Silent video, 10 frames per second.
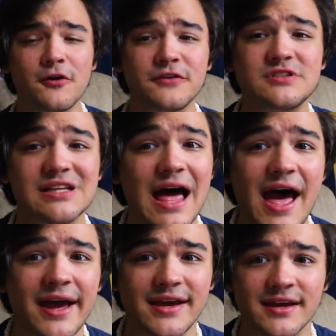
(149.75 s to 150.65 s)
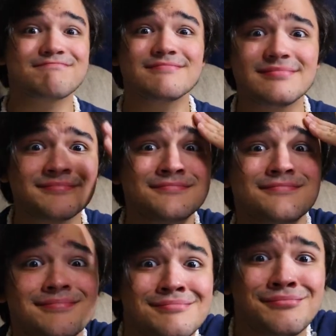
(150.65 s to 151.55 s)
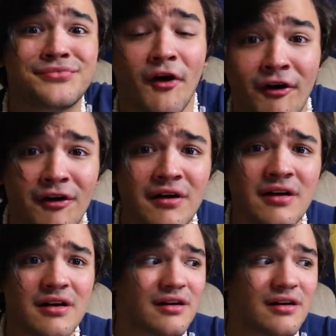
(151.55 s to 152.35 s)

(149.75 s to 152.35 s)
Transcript: 4th of July! Duh!